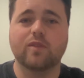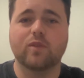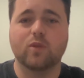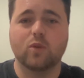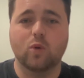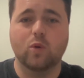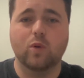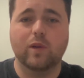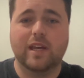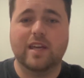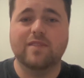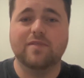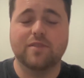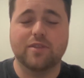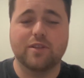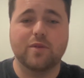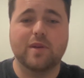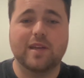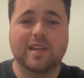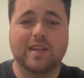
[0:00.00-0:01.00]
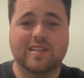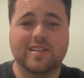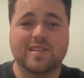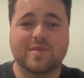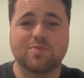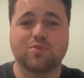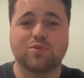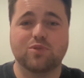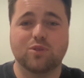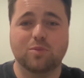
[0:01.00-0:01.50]
overall, even though
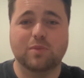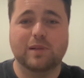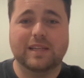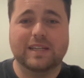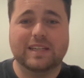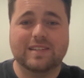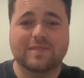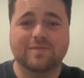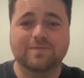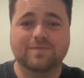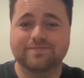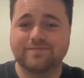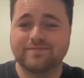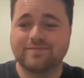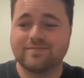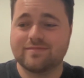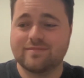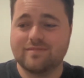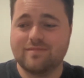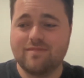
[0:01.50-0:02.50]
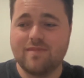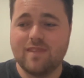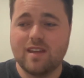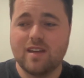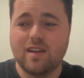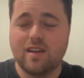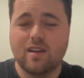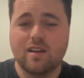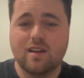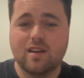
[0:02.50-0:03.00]
Eddie's probably
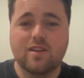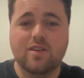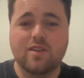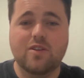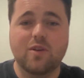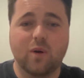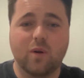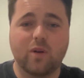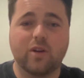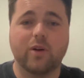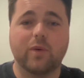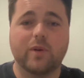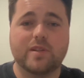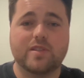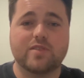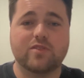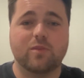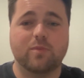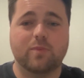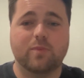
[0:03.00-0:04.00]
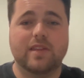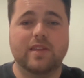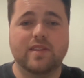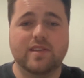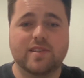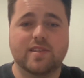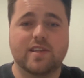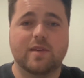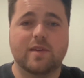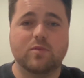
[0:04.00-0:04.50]
not going to repeat
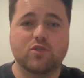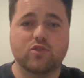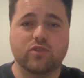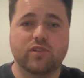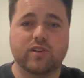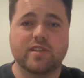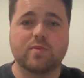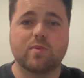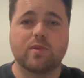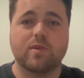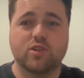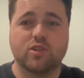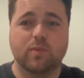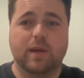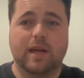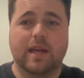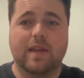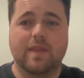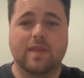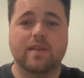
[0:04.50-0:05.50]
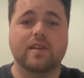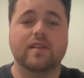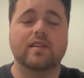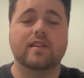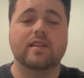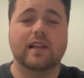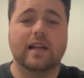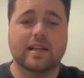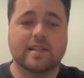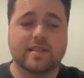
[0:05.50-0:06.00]
the same tricks with Japan that he
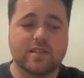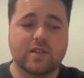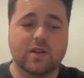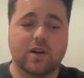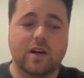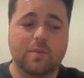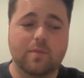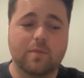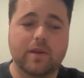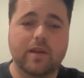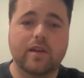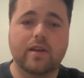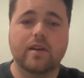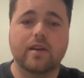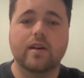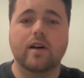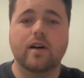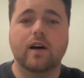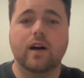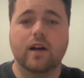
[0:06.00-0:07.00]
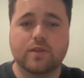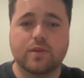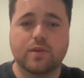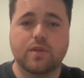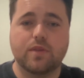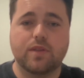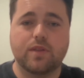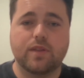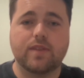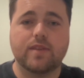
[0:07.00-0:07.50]
did last time, I
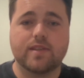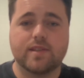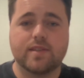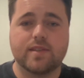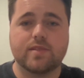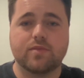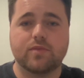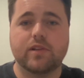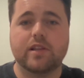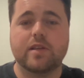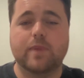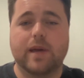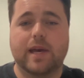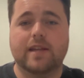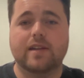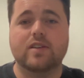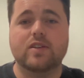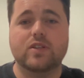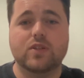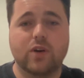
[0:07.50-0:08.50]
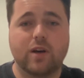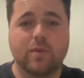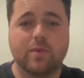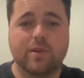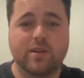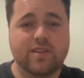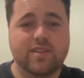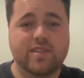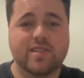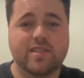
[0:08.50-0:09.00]
do think this is a really bad
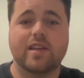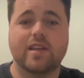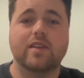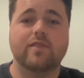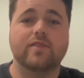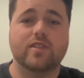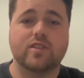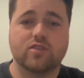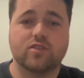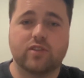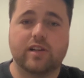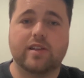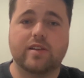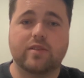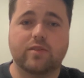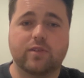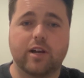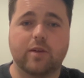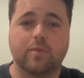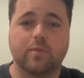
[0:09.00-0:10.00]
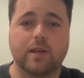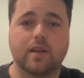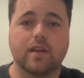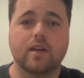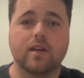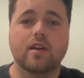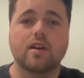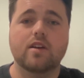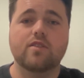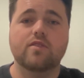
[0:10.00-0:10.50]
indictment of the state of Australian rugby.
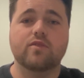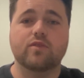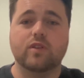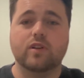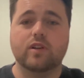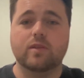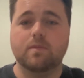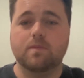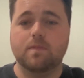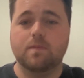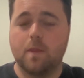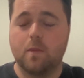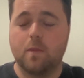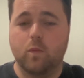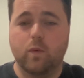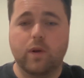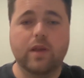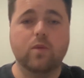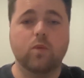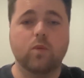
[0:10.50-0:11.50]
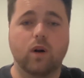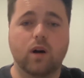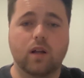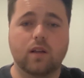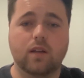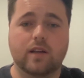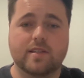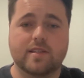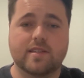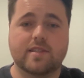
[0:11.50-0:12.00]
For a wee
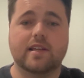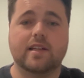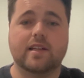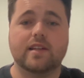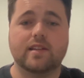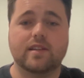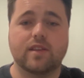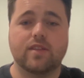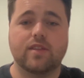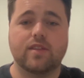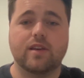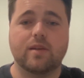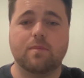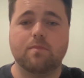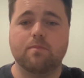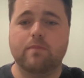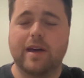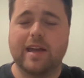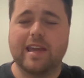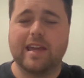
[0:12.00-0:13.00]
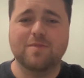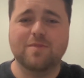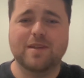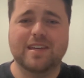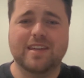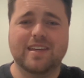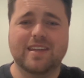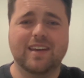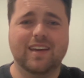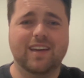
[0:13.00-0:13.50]
while, I started to think
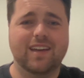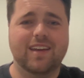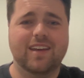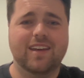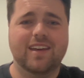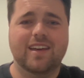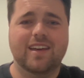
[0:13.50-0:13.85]
maybe